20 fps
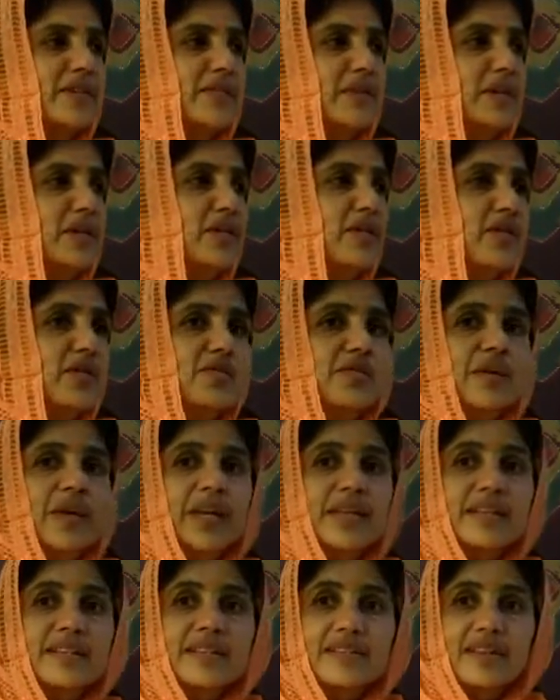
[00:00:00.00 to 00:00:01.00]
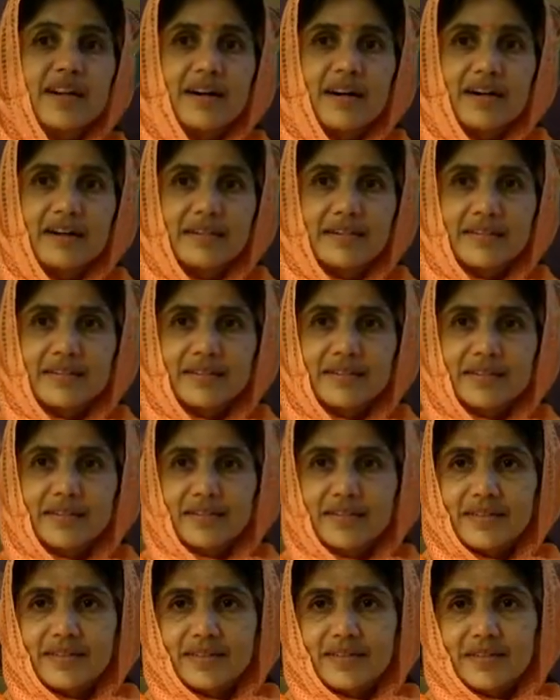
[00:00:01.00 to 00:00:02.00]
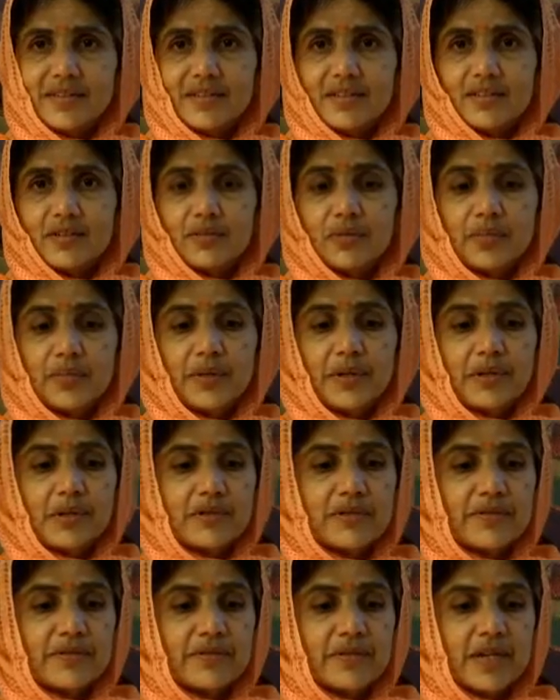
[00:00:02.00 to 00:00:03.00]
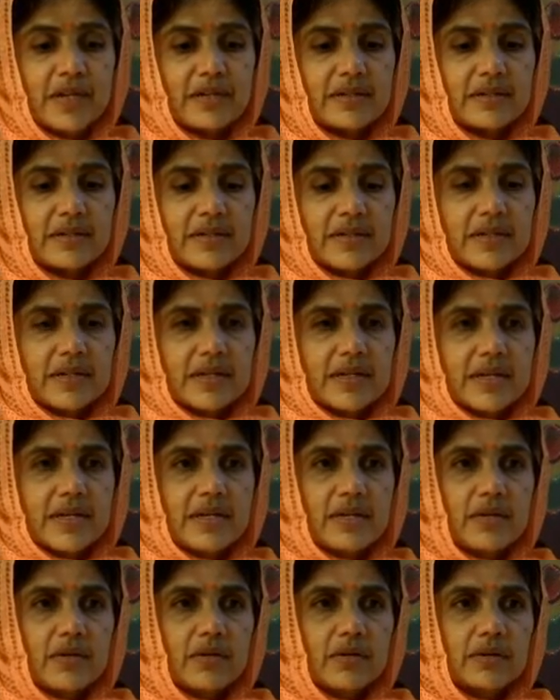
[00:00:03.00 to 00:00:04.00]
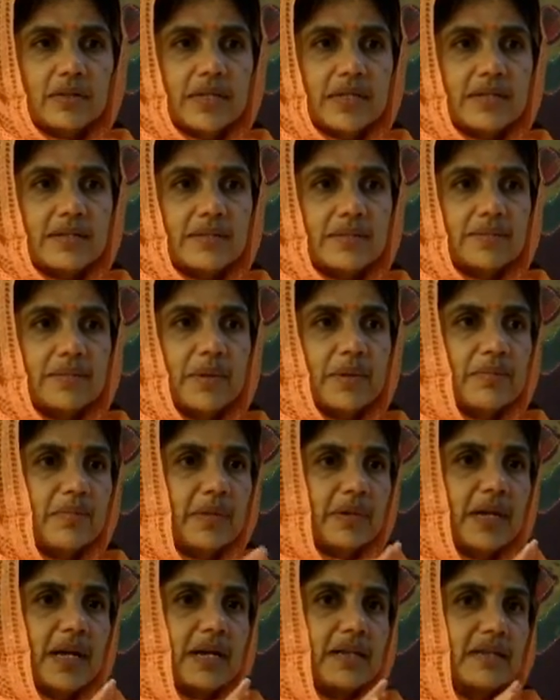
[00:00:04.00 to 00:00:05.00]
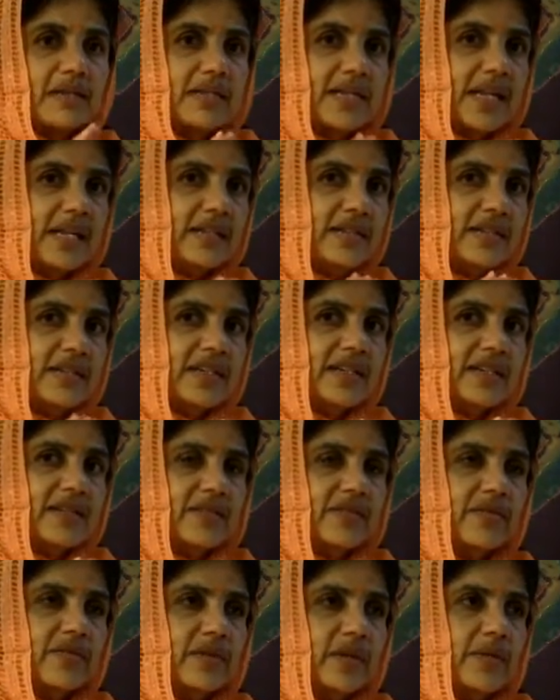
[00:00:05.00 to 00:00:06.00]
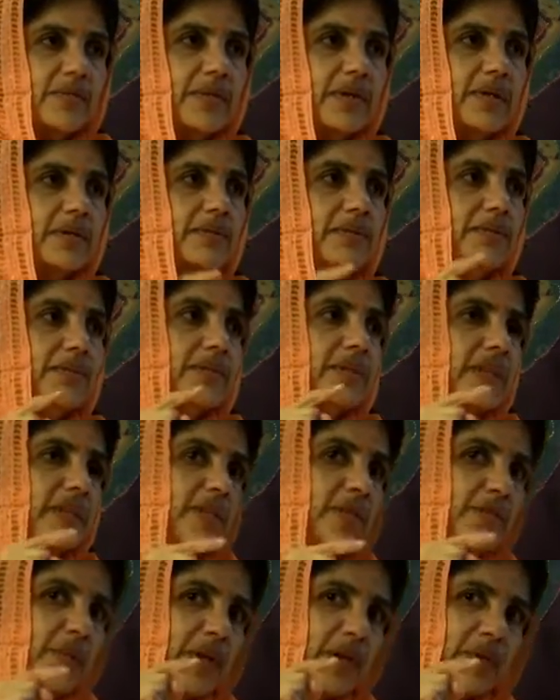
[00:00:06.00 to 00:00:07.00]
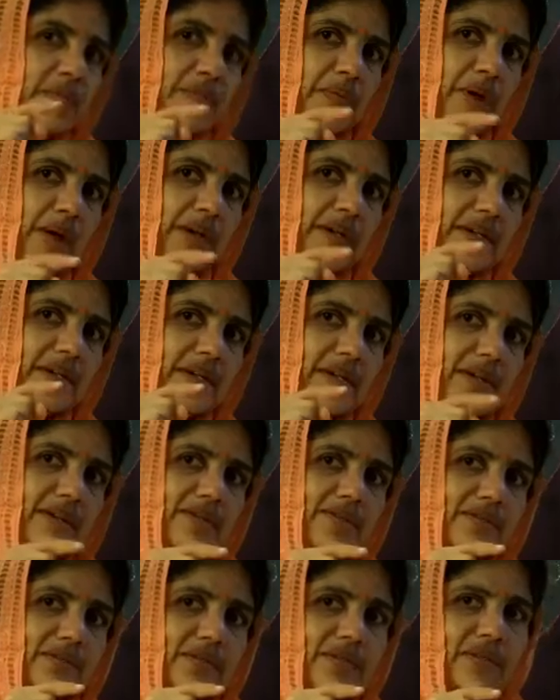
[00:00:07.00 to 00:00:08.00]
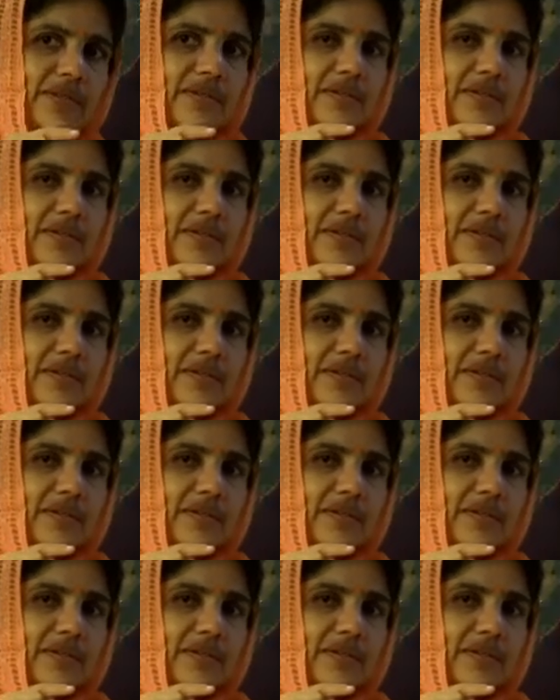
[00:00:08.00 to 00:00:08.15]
but don't make this harder. So because of that, you know, there is people are sensitive about things being pointed out.